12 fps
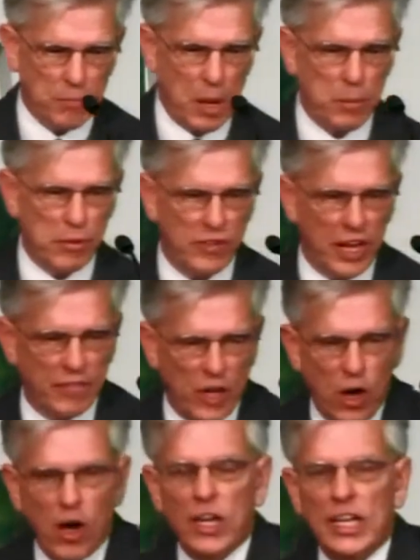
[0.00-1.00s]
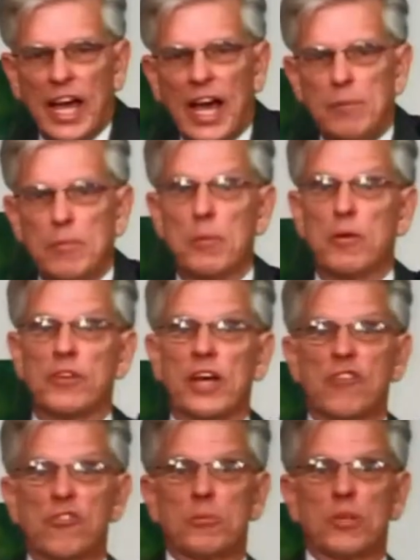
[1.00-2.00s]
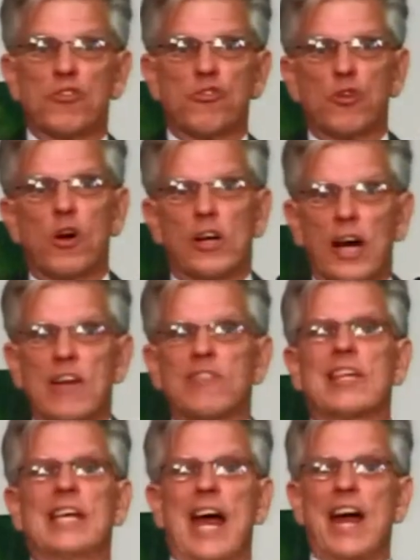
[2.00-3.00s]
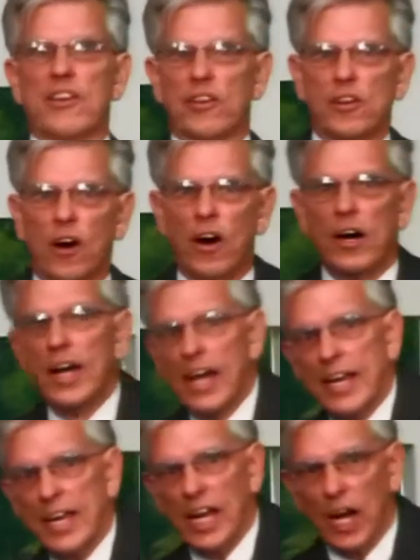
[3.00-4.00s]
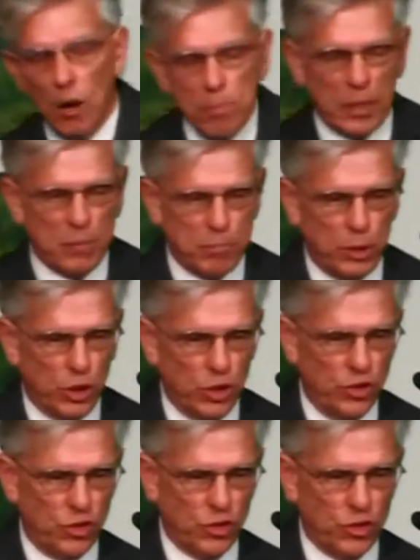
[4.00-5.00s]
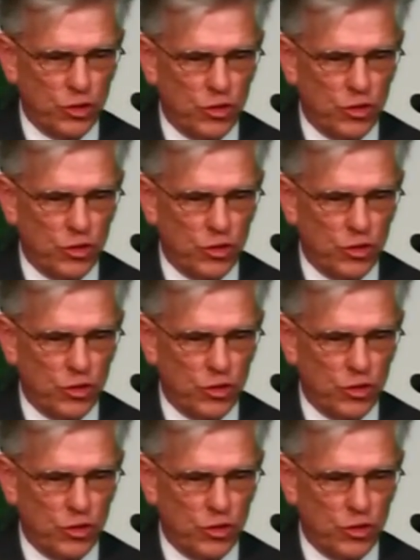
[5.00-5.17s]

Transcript: maybe if he gave it all he had, maybe if he got some of the strong guys to get out of the car and to help him push,